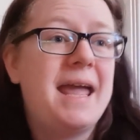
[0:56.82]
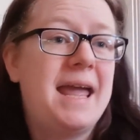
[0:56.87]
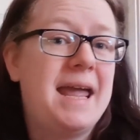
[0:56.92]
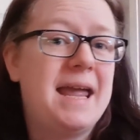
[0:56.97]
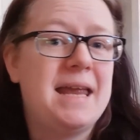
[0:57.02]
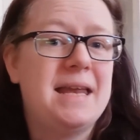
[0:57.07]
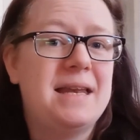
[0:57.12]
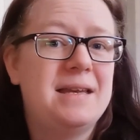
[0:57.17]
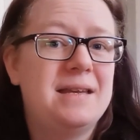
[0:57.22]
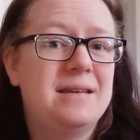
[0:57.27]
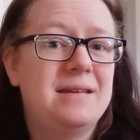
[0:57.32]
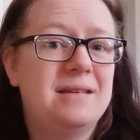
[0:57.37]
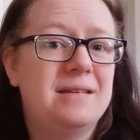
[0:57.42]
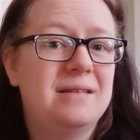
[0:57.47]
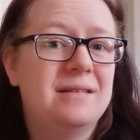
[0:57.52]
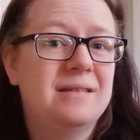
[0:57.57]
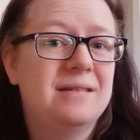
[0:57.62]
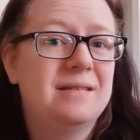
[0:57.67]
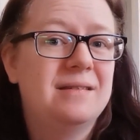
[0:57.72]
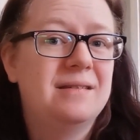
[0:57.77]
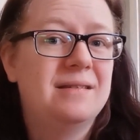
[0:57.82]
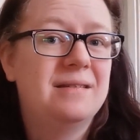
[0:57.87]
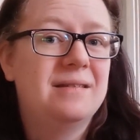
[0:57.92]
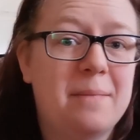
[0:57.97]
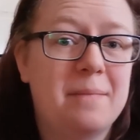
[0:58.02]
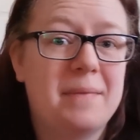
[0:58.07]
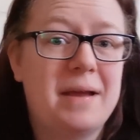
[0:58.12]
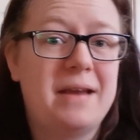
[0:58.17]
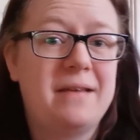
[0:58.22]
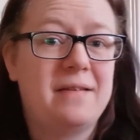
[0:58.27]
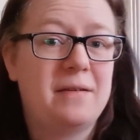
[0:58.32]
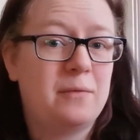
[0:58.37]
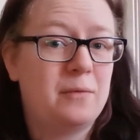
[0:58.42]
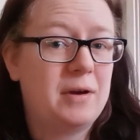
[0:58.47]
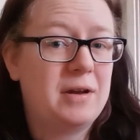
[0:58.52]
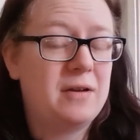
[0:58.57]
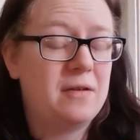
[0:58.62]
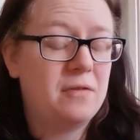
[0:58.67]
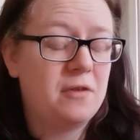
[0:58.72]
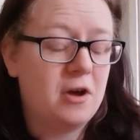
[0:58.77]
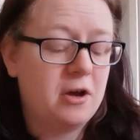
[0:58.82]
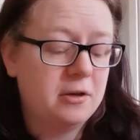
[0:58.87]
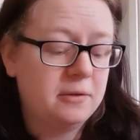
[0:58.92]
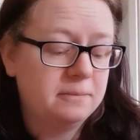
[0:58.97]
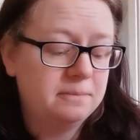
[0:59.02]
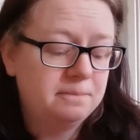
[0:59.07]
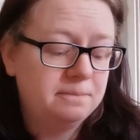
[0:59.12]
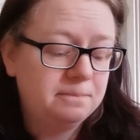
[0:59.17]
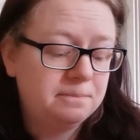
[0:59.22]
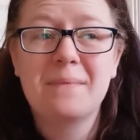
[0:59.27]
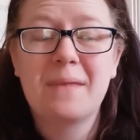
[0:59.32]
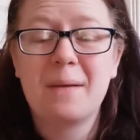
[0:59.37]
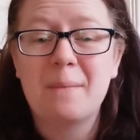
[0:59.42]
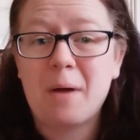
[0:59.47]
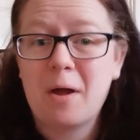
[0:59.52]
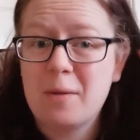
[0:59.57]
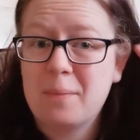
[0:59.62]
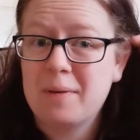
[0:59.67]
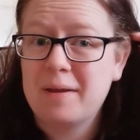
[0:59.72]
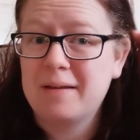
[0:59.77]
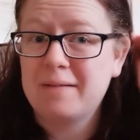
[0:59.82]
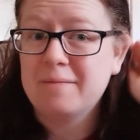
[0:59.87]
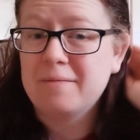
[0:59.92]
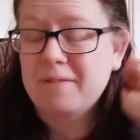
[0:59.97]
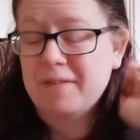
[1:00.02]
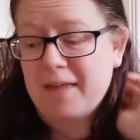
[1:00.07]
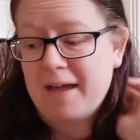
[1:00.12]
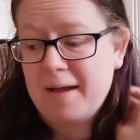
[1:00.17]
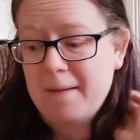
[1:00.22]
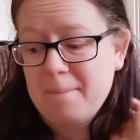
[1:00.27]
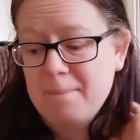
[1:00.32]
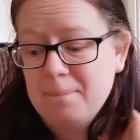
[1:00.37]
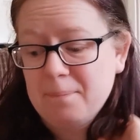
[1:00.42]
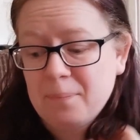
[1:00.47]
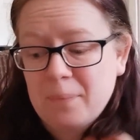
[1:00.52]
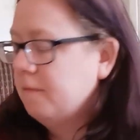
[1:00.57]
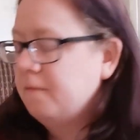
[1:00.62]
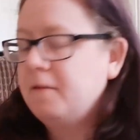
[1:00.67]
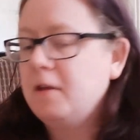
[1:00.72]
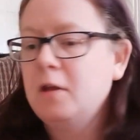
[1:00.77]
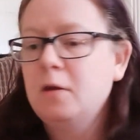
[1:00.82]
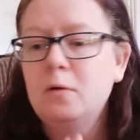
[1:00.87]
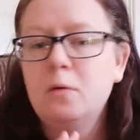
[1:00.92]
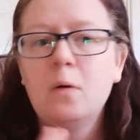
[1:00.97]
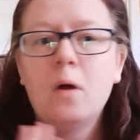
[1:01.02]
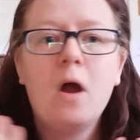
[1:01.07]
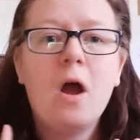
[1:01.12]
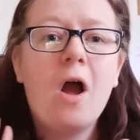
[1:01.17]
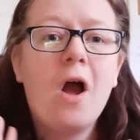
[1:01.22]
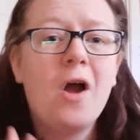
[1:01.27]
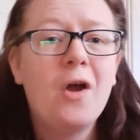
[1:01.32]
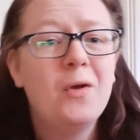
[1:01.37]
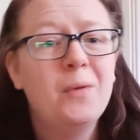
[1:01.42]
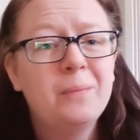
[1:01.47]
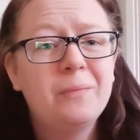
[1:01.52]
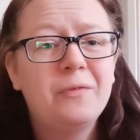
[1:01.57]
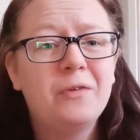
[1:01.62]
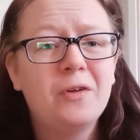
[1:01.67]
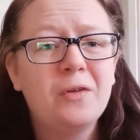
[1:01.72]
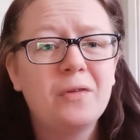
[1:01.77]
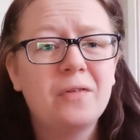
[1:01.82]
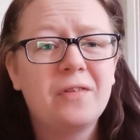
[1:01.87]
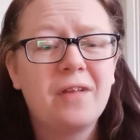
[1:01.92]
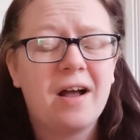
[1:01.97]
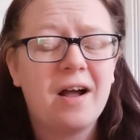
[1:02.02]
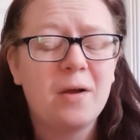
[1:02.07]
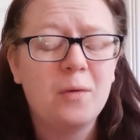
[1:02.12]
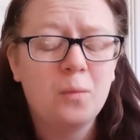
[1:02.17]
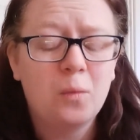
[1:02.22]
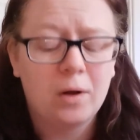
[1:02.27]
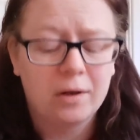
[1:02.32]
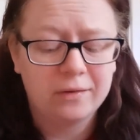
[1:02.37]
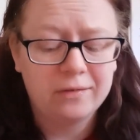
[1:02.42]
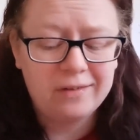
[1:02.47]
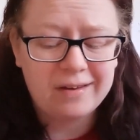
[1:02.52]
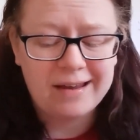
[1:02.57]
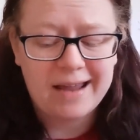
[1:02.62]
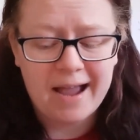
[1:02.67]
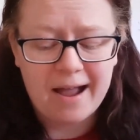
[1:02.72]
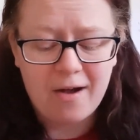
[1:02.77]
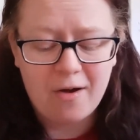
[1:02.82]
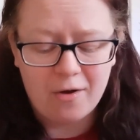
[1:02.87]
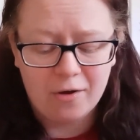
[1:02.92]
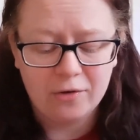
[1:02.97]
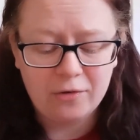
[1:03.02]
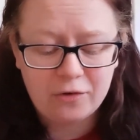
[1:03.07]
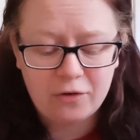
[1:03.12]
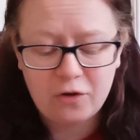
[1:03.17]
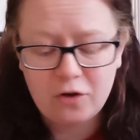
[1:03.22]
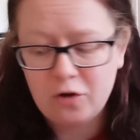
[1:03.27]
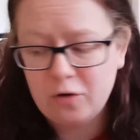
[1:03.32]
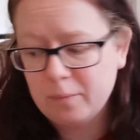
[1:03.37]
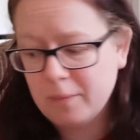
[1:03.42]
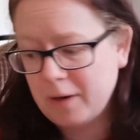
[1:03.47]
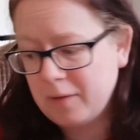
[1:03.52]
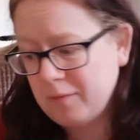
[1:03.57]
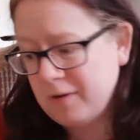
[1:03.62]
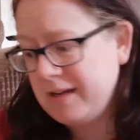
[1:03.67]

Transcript: in the Amazing Readathon. I'm hoping for that. A few hopefuls that I want to get onto my